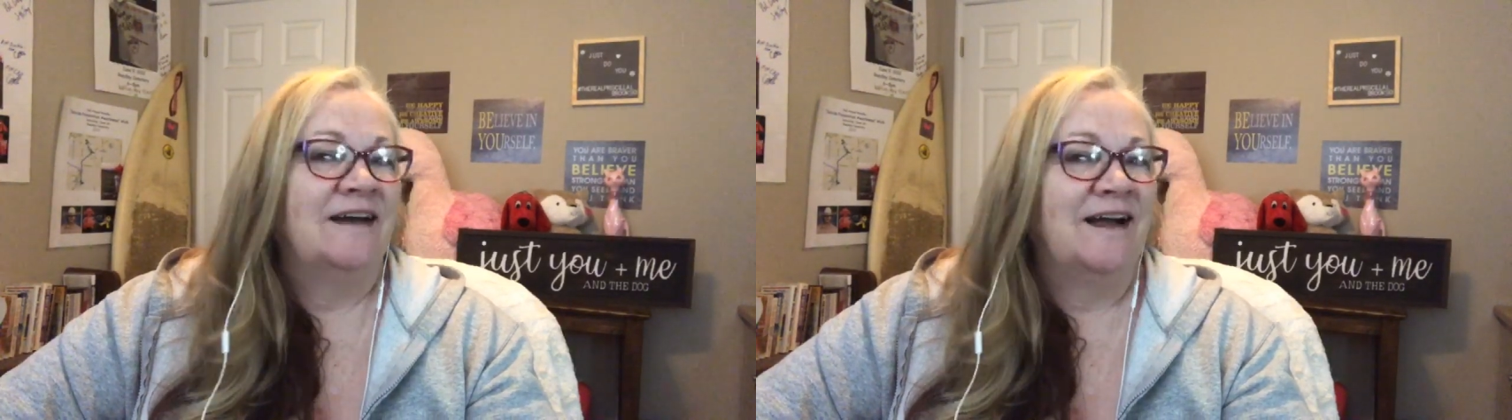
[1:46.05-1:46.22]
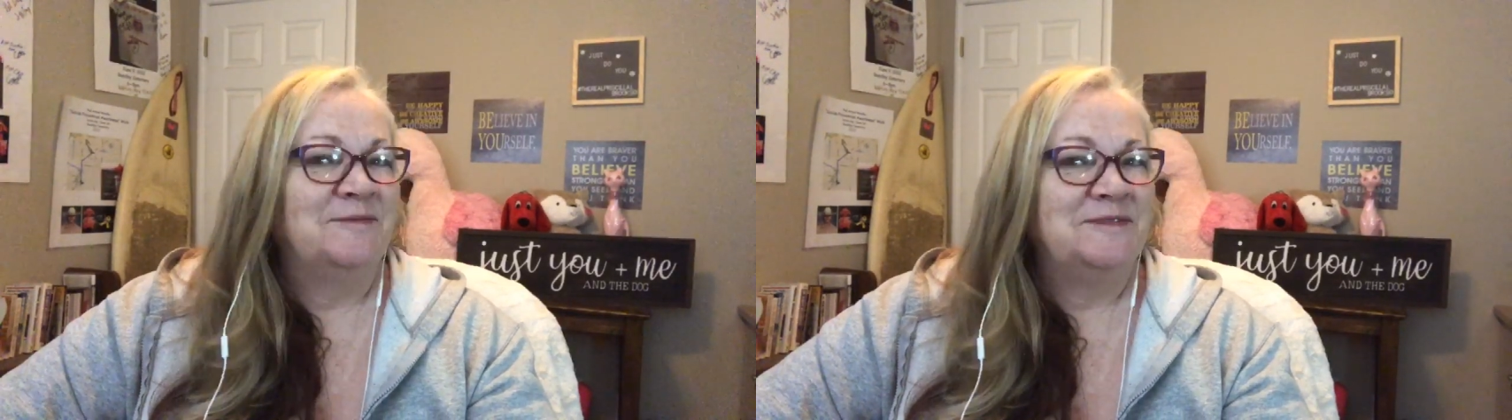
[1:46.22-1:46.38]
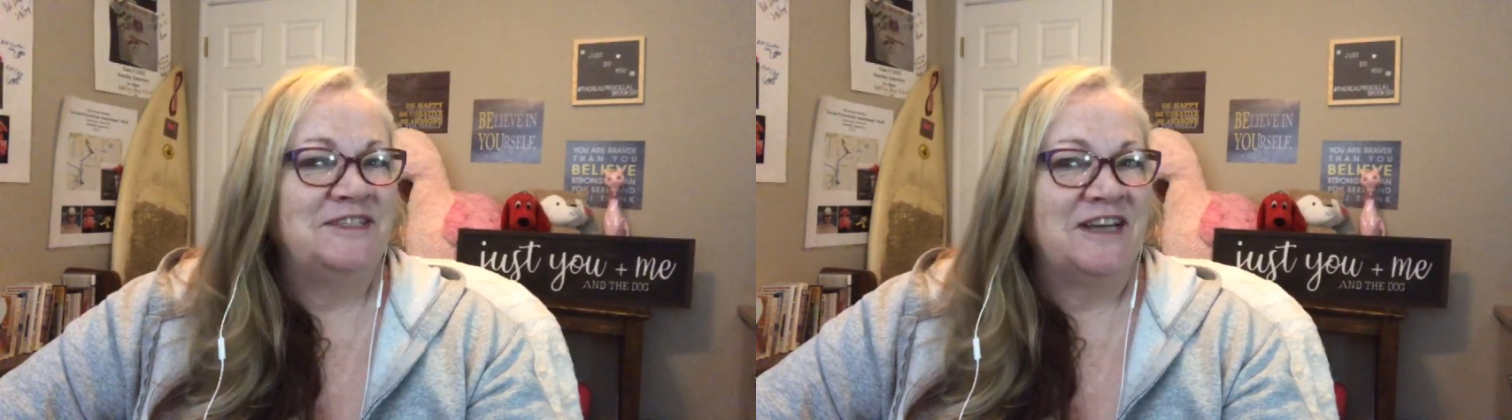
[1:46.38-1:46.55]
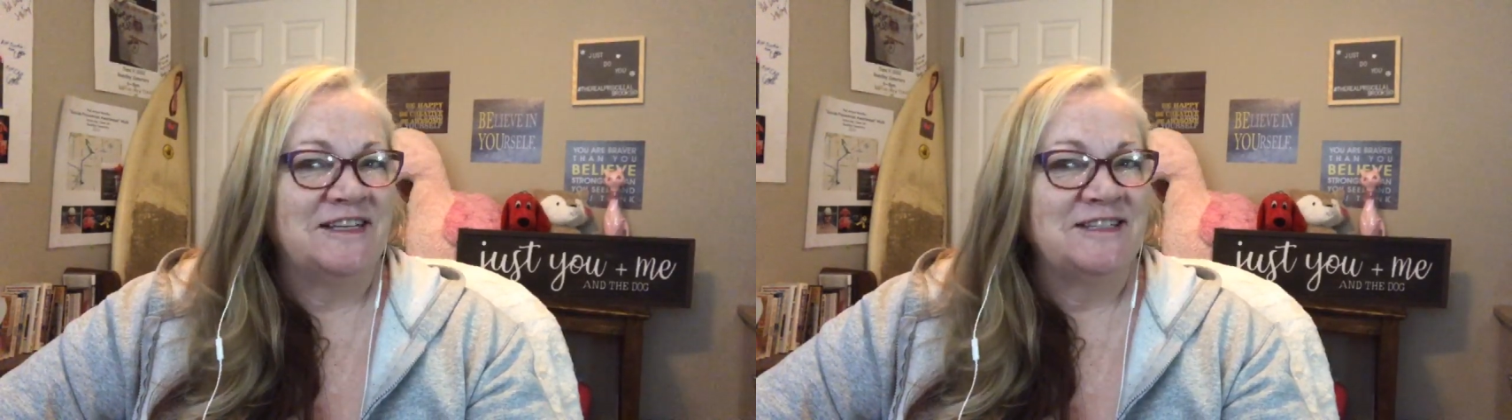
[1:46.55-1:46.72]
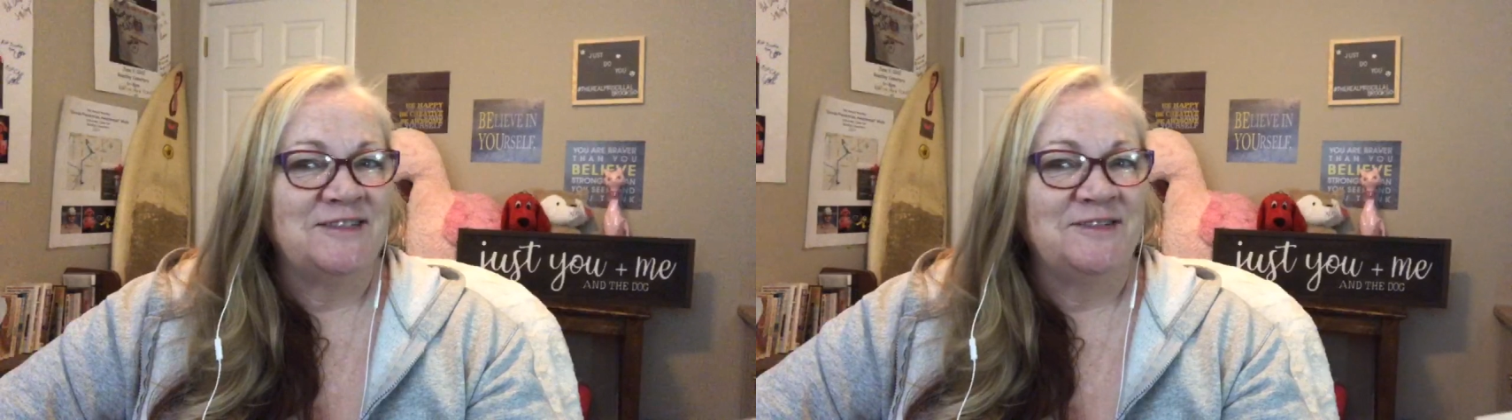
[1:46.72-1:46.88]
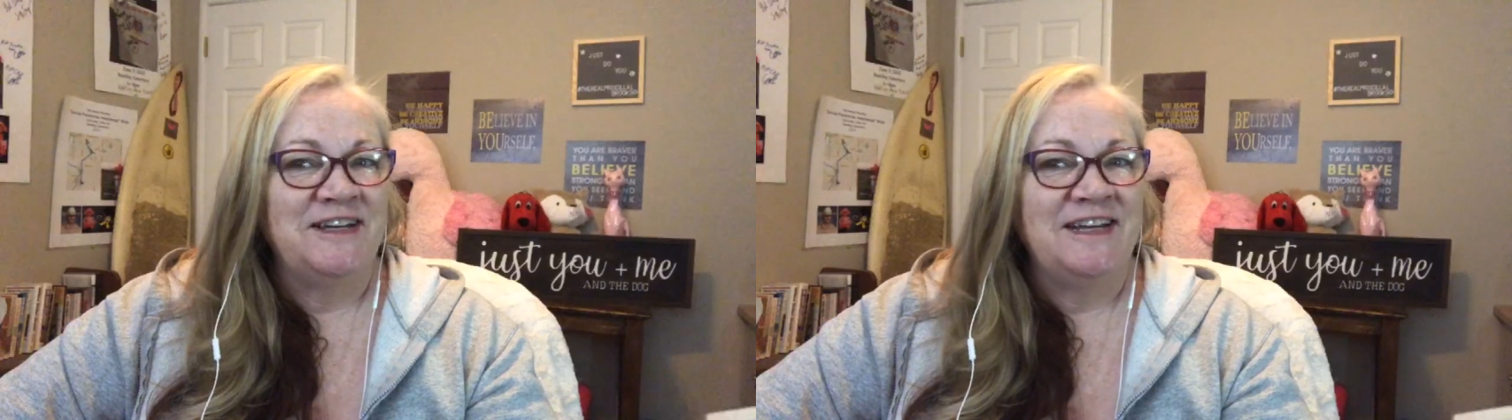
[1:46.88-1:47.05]
I'm
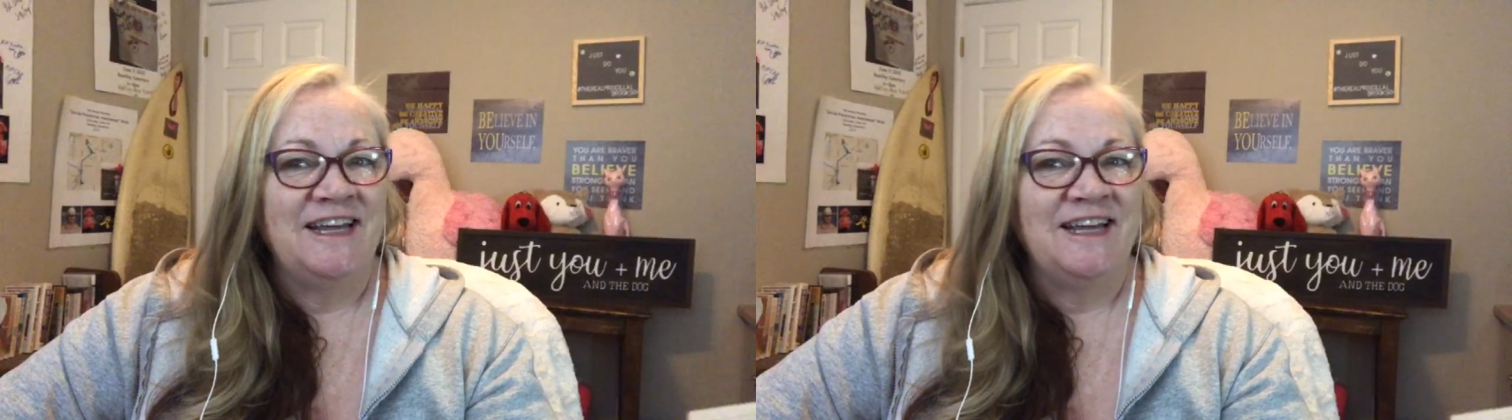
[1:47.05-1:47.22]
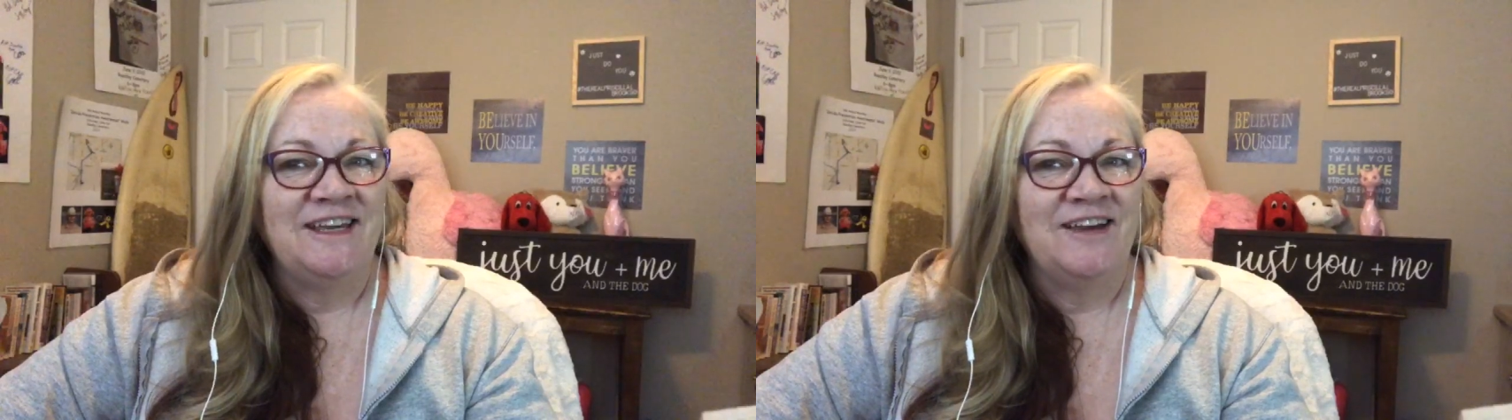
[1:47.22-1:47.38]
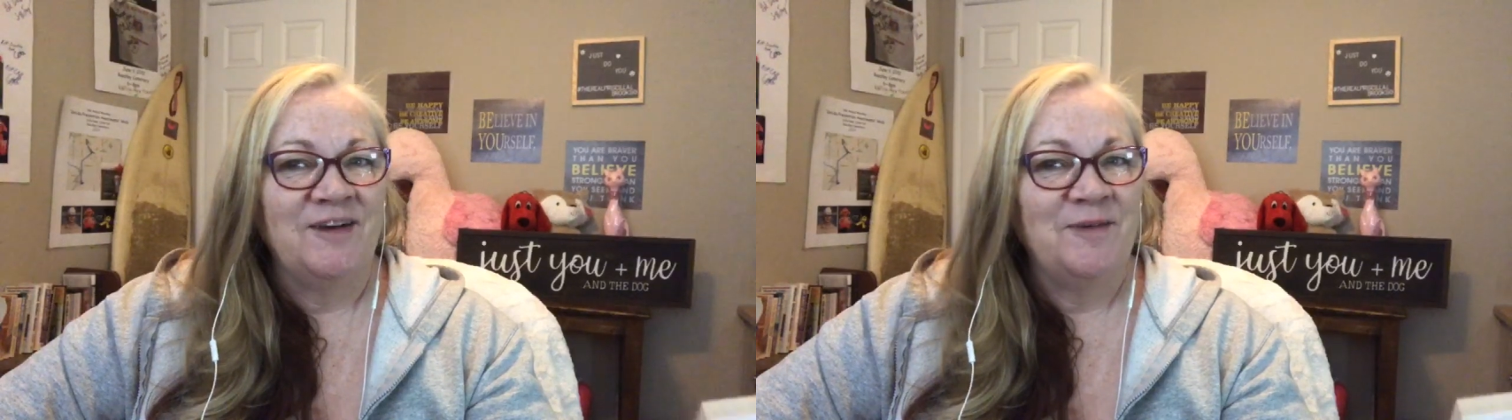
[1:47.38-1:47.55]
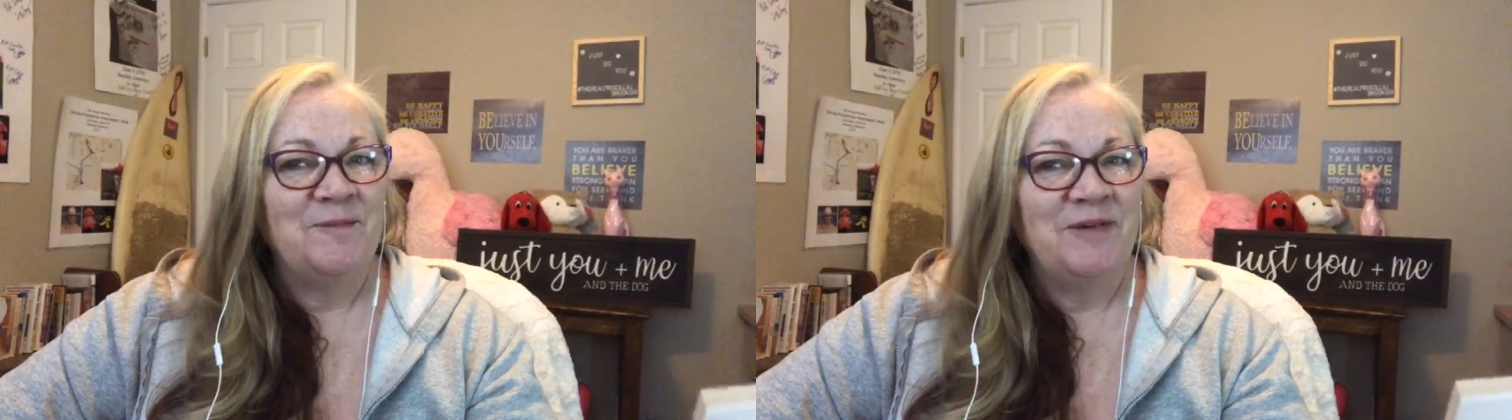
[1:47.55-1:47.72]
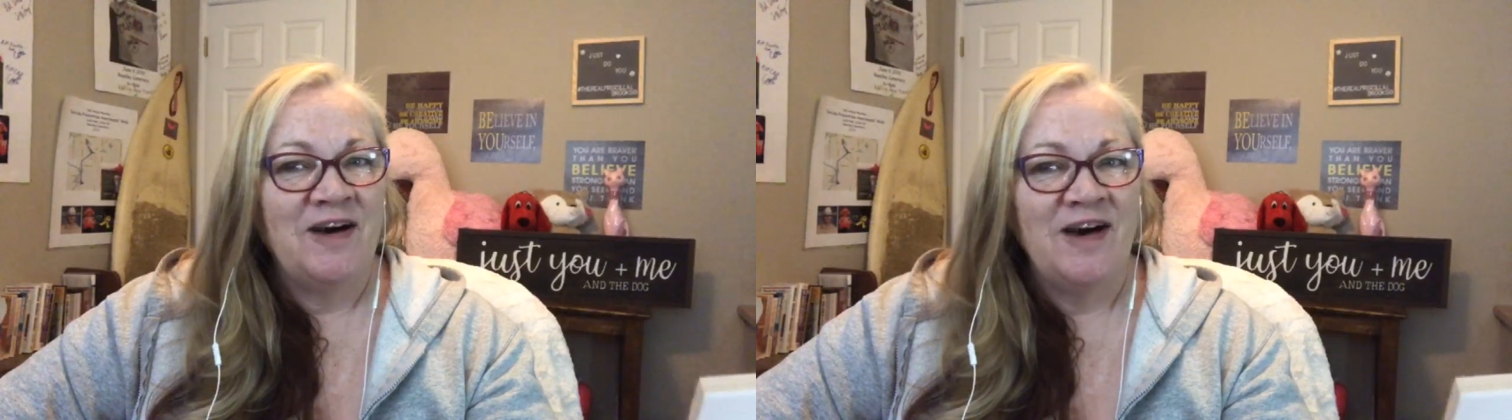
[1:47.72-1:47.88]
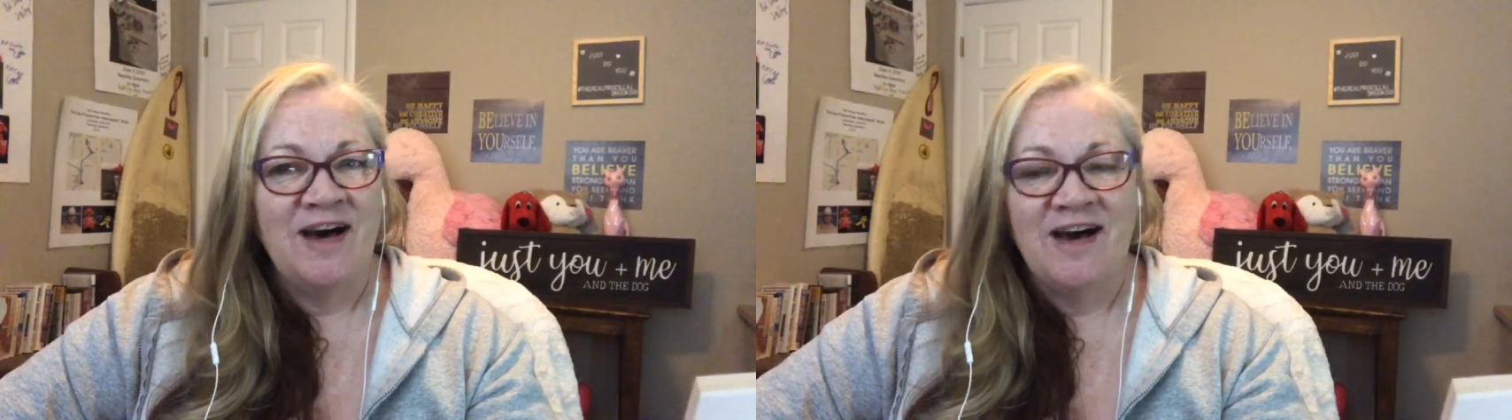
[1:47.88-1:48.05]
just reading your
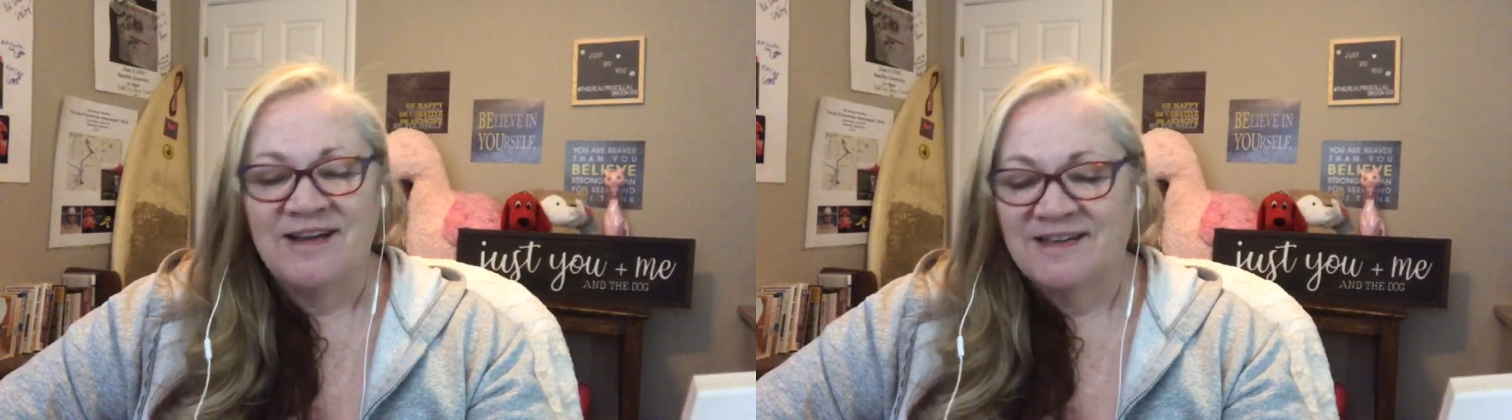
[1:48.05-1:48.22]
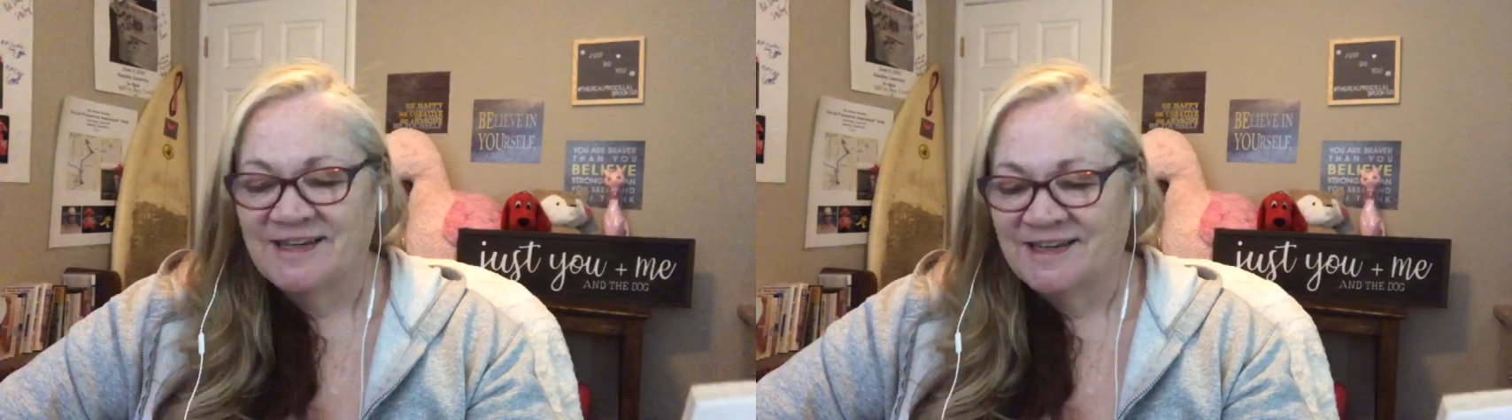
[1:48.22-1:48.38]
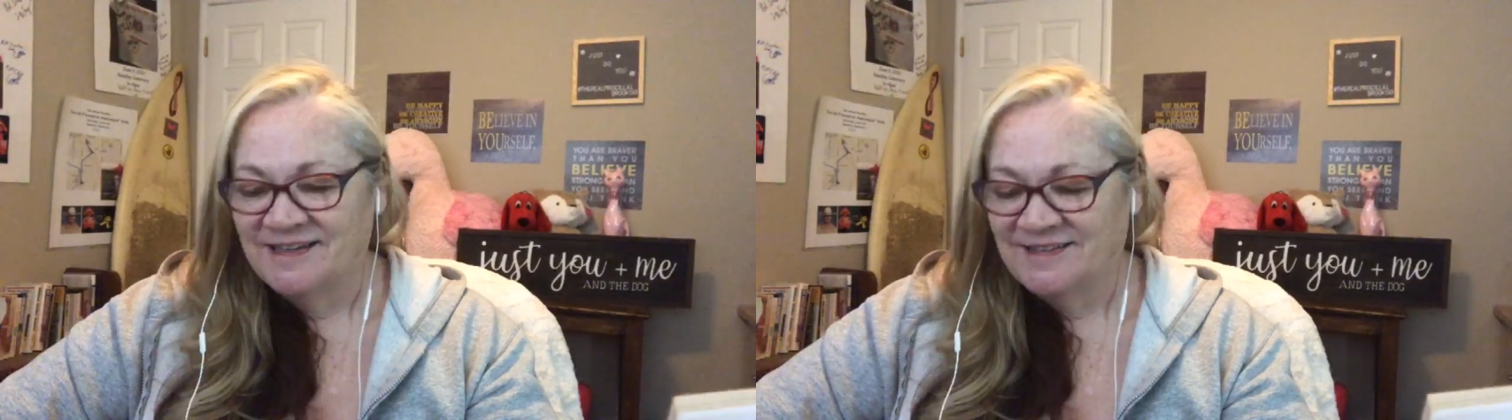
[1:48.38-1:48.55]
book.